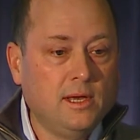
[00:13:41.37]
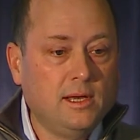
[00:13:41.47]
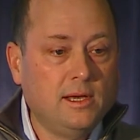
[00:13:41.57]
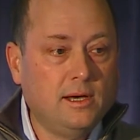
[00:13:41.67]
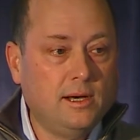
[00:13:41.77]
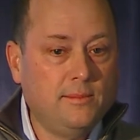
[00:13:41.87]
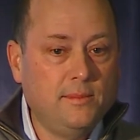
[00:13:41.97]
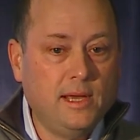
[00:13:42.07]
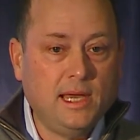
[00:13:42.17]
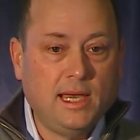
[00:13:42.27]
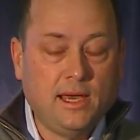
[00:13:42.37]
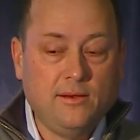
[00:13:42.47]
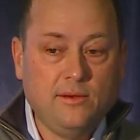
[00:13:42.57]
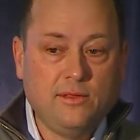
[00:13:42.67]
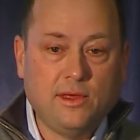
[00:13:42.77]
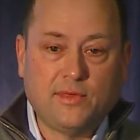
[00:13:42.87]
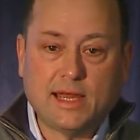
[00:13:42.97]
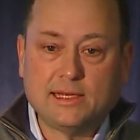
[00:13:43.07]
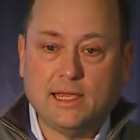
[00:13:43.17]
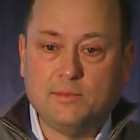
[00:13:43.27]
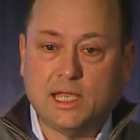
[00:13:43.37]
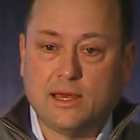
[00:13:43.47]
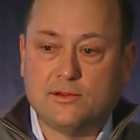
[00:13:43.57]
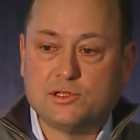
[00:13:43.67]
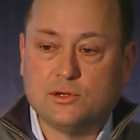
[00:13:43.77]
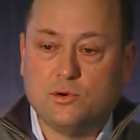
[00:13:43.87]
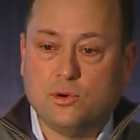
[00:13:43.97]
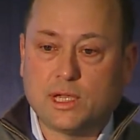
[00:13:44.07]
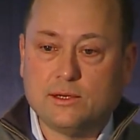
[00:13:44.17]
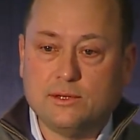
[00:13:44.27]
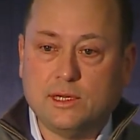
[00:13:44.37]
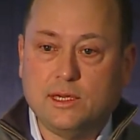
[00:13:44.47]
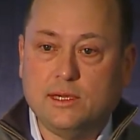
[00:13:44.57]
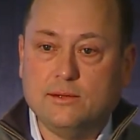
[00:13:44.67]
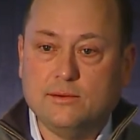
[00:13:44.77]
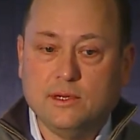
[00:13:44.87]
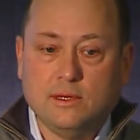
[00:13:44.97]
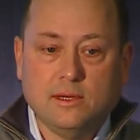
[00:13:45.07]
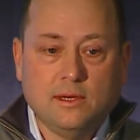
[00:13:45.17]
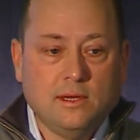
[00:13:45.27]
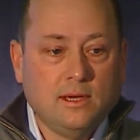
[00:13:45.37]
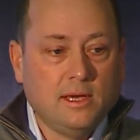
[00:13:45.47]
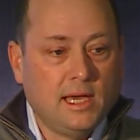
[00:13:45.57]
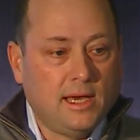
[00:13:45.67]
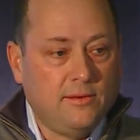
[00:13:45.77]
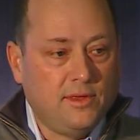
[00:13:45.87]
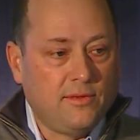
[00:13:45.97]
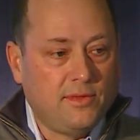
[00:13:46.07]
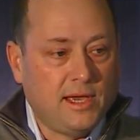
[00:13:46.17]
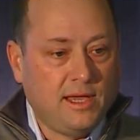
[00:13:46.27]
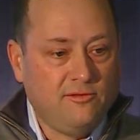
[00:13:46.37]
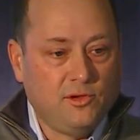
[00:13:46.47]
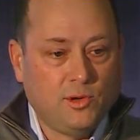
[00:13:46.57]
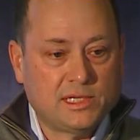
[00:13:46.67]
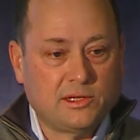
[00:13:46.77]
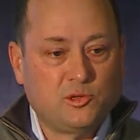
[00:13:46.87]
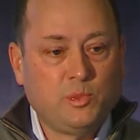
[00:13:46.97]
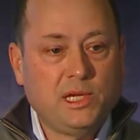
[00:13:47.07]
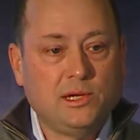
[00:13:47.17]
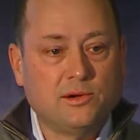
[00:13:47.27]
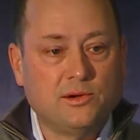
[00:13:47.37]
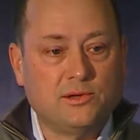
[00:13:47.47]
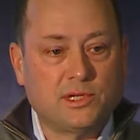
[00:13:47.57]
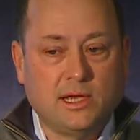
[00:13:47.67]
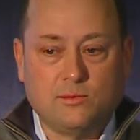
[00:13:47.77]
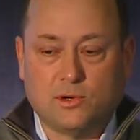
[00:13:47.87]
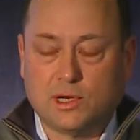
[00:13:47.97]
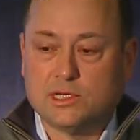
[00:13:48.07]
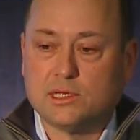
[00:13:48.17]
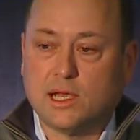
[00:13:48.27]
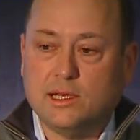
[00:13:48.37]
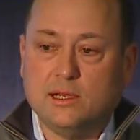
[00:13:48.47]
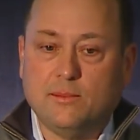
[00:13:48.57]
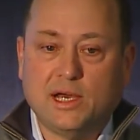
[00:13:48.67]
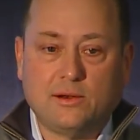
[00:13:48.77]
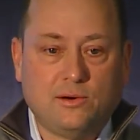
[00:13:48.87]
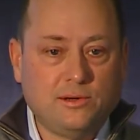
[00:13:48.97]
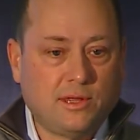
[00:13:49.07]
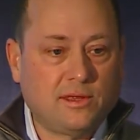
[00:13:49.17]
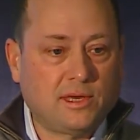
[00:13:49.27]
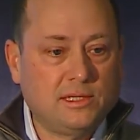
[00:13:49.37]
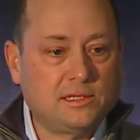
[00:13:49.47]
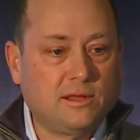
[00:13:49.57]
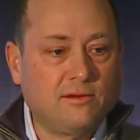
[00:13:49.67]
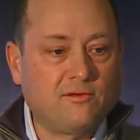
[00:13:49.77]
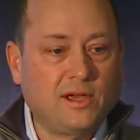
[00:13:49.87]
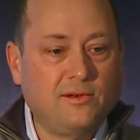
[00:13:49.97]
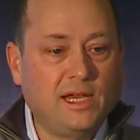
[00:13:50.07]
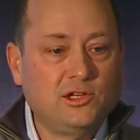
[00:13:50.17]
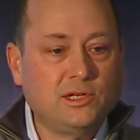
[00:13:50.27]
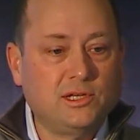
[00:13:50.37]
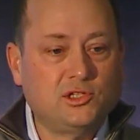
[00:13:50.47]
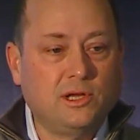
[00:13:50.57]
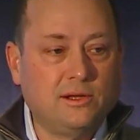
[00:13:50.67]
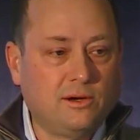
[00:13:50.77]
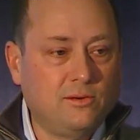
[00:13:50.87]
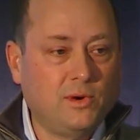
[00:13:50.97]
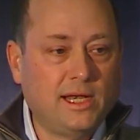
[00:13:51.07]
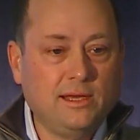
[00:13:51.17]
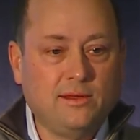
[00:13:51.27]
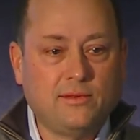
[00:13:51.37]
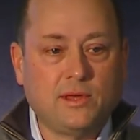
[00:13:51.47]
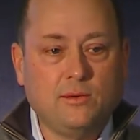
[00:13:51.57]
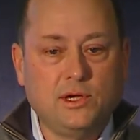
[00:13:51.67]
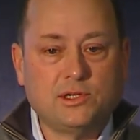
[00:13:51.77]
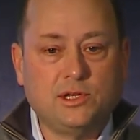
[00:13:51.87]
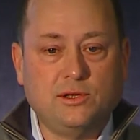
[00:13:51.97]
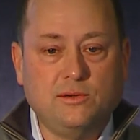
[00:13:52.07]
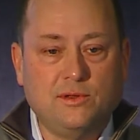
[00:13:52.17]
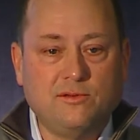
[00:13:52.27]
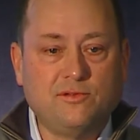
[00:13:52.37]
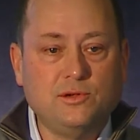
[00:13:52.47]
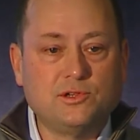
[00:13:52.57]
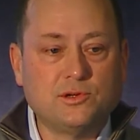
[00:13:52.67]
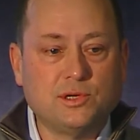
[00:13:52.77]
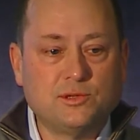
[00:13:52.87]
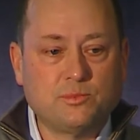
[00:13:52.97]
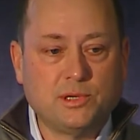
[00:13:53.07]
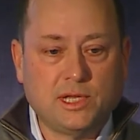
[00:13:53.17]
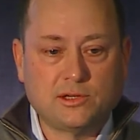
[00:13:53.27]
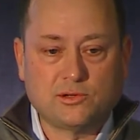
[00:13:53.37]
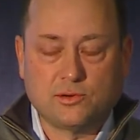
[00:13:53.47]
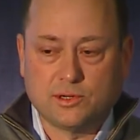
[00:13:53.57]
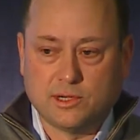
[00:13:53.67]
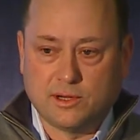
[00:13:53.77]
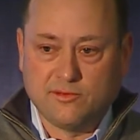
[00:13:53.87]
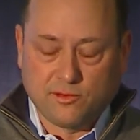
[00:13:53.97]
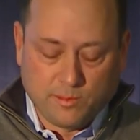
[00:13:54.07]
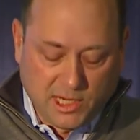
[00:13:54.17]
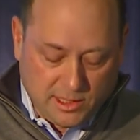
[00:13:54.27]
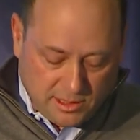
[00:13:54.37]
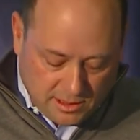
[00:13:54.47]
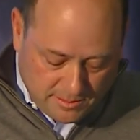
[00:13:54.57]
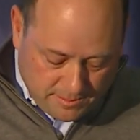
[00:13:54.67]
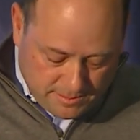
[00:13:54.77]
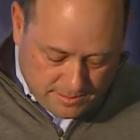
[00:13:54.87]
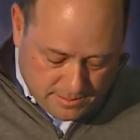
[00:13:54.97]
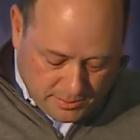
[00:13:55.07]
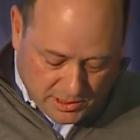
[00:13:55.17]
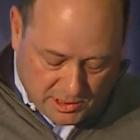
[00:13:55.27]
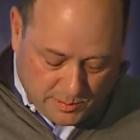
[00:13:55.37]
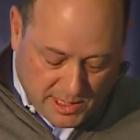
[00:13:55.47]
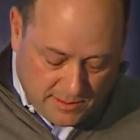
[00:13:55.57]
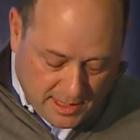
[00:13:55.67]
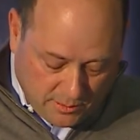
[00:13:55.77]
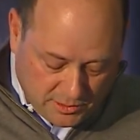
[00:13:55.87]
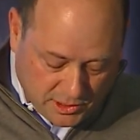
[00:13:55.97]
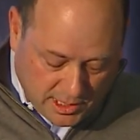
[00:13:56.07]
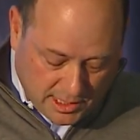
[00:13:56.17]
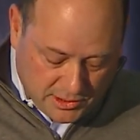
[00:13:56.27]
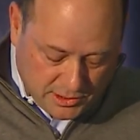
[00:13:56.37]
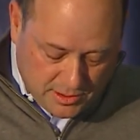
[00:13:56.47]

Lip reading: and that came together so quickly, and that they view us as peers, and we're excited about all of the things that the foundation has done already that they wish to do in the future is pretty extraordinary for me to participate in that with Josh.